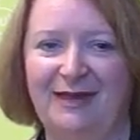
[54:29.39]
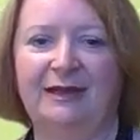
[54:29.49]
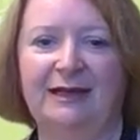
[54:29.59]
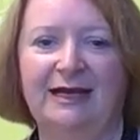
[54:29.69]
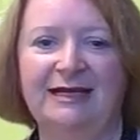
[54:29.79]

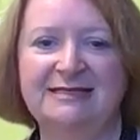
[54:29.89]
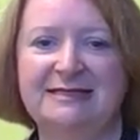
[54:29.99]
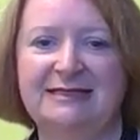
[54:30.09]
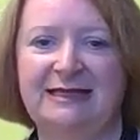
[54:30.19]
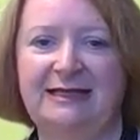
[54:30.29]

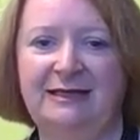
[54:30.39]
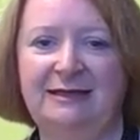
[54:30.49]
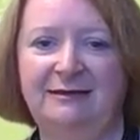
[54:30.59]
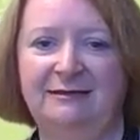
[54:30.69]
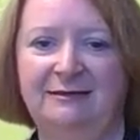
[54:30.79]
Lastly,
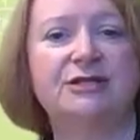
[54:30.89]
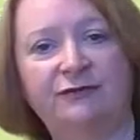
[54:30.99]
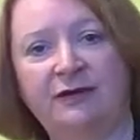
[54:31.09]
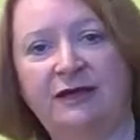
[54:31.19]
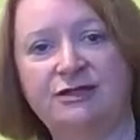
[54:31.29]
don't
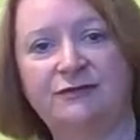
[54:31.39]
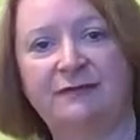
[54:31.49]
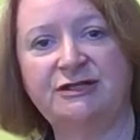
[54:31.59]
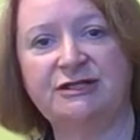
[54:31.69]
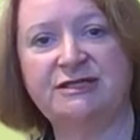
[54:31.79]
forget to
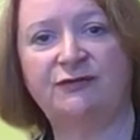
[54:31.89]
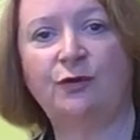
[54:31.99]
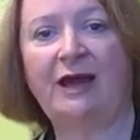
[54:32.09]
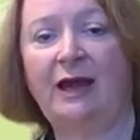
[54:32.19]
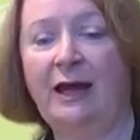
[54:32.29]
register
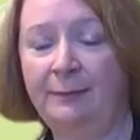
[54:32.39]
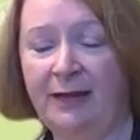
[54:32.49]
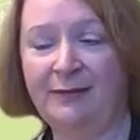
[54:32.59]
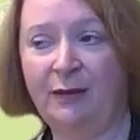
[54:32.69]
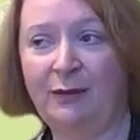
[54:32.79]
for our
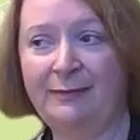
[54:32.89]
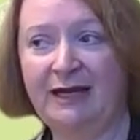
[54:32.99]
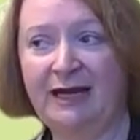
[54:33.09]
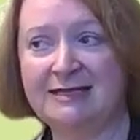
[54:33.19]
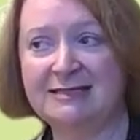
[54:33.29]
upcoming
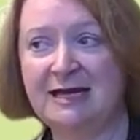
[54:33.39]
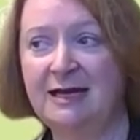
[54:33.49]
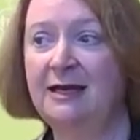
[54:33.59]
webinars.